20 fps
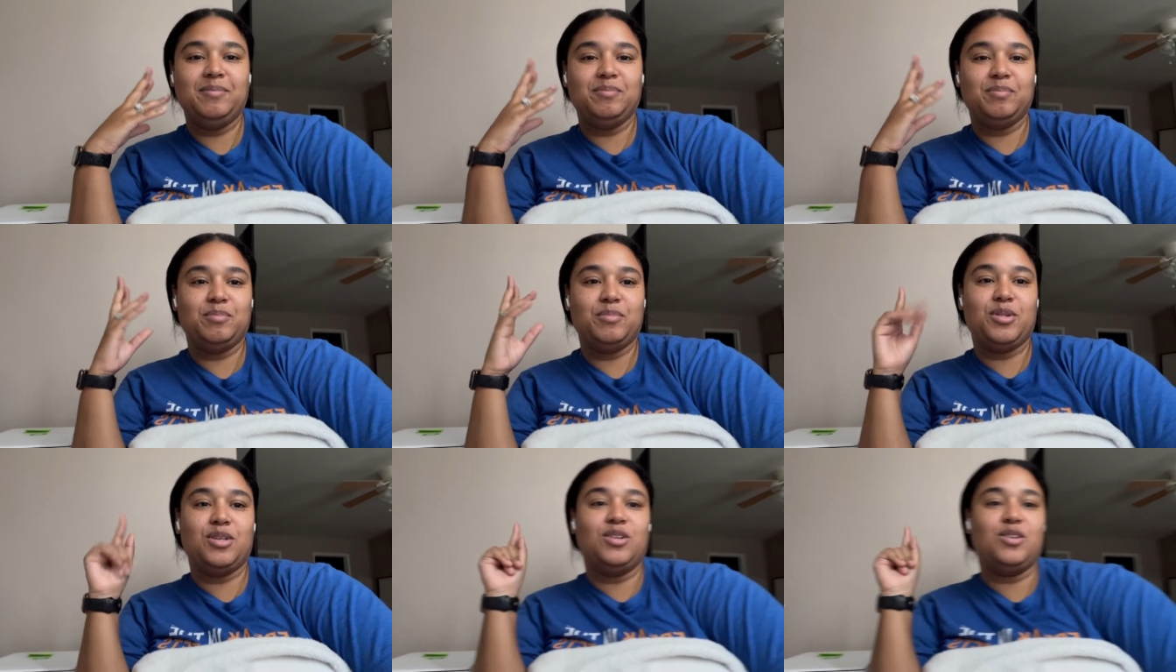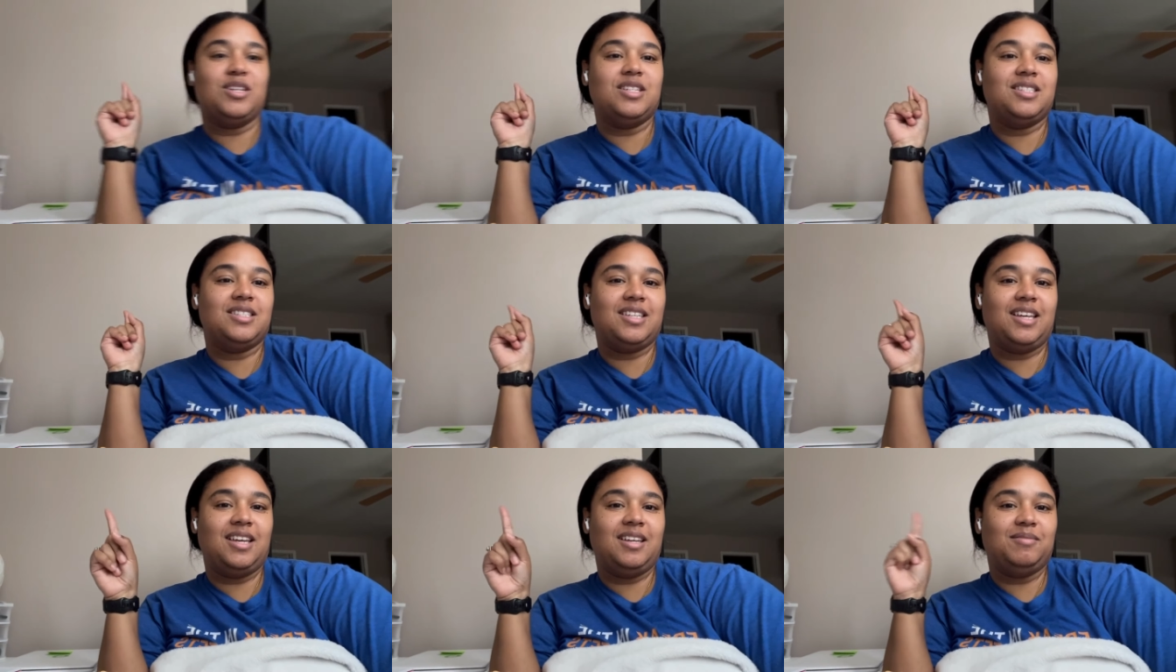but you can
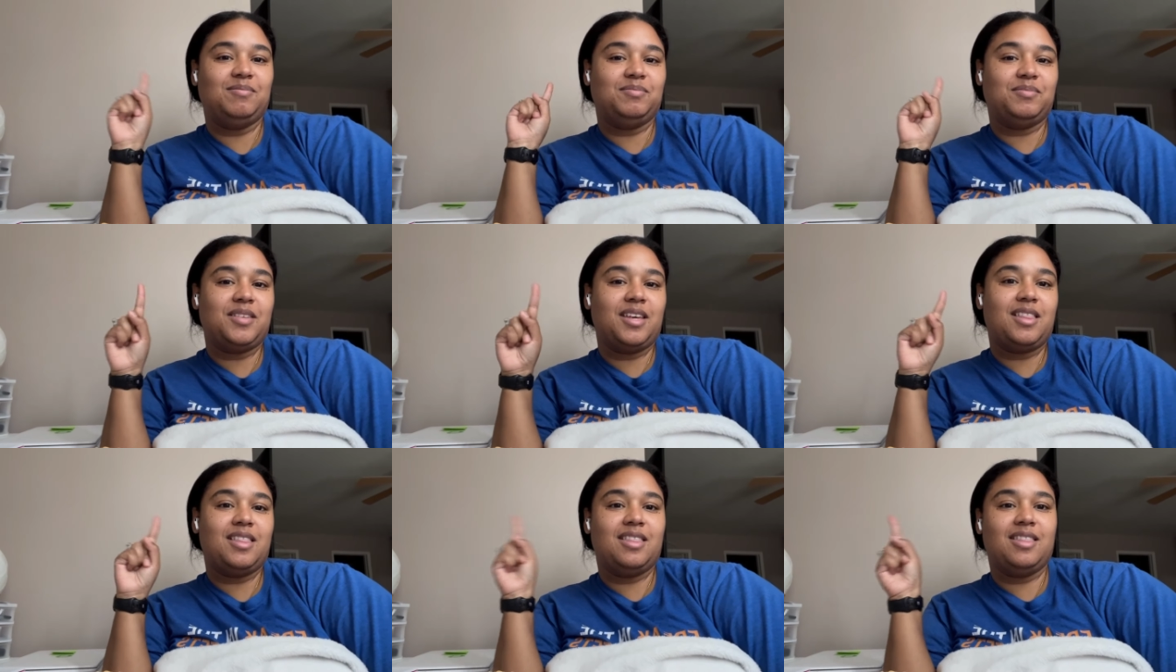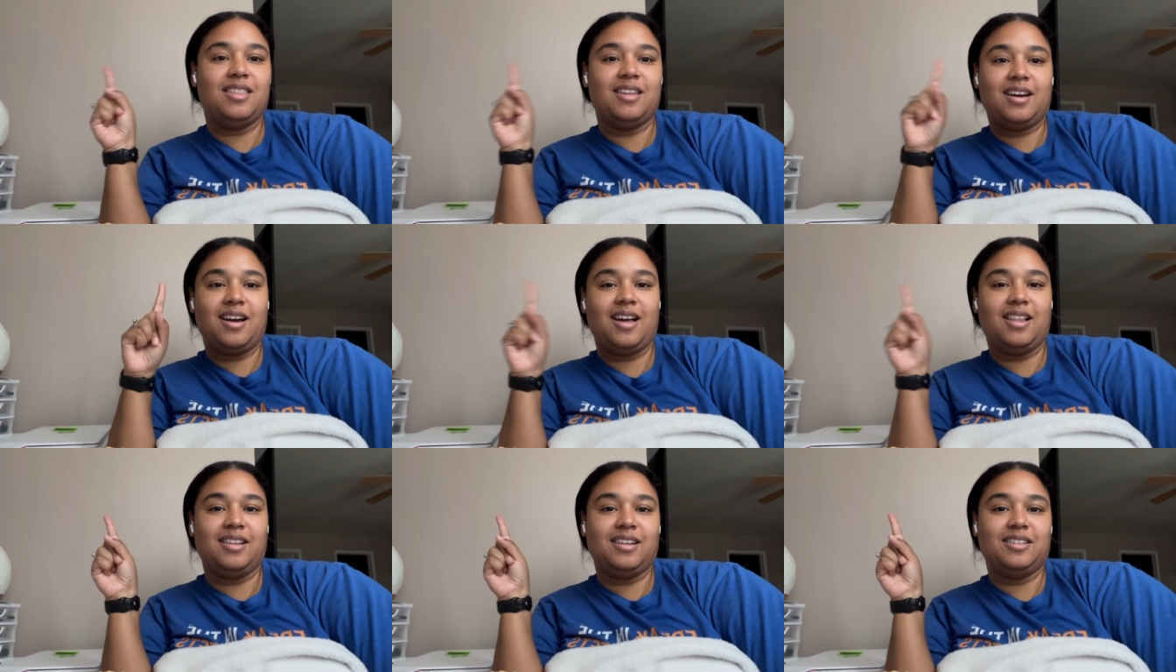see the
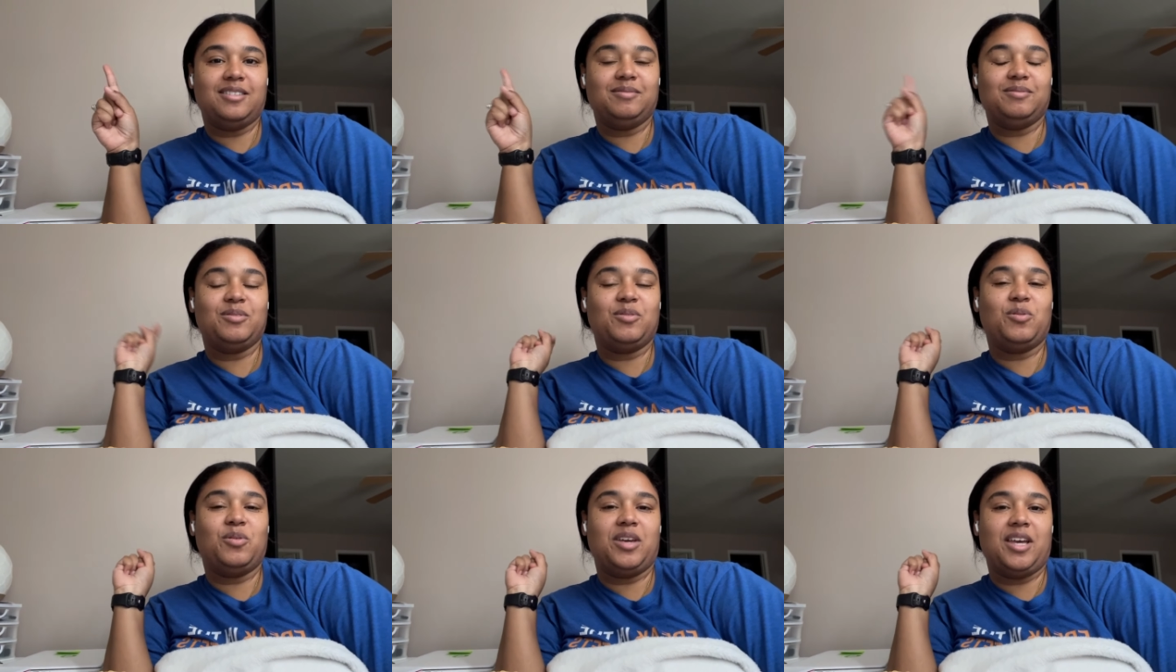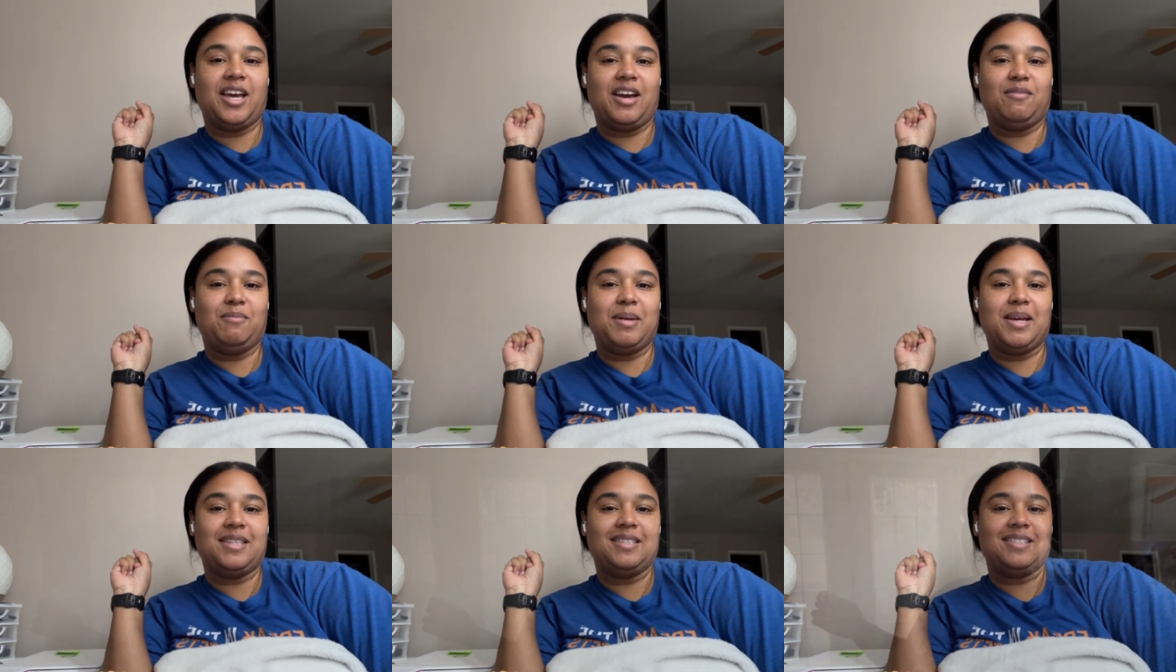color we have
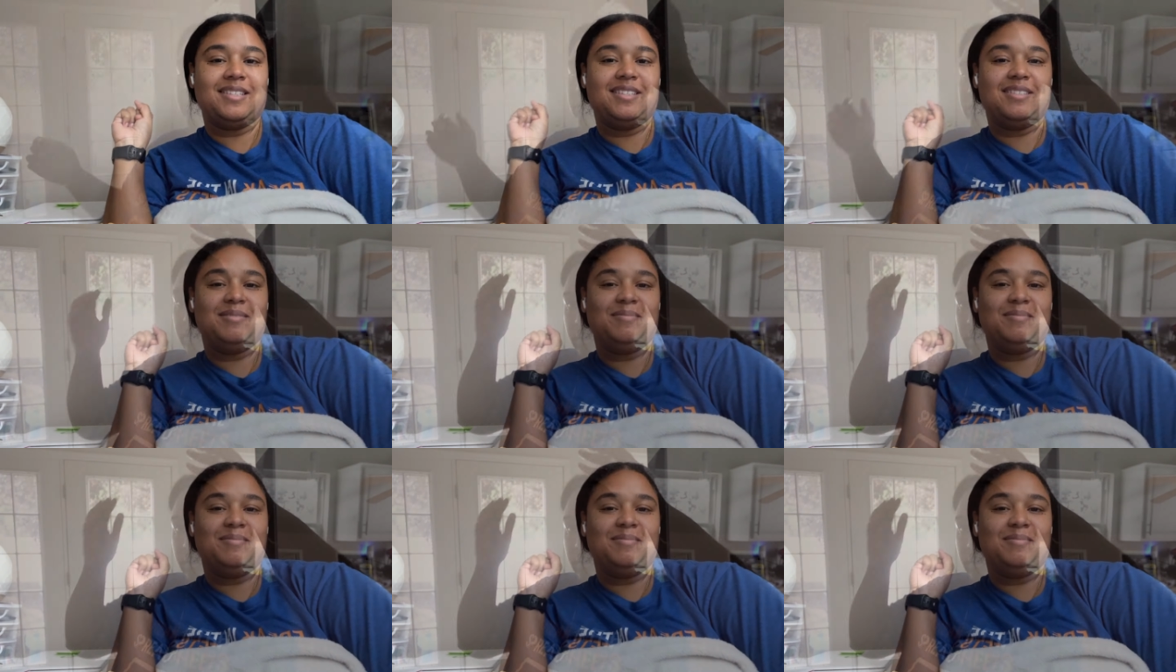painted.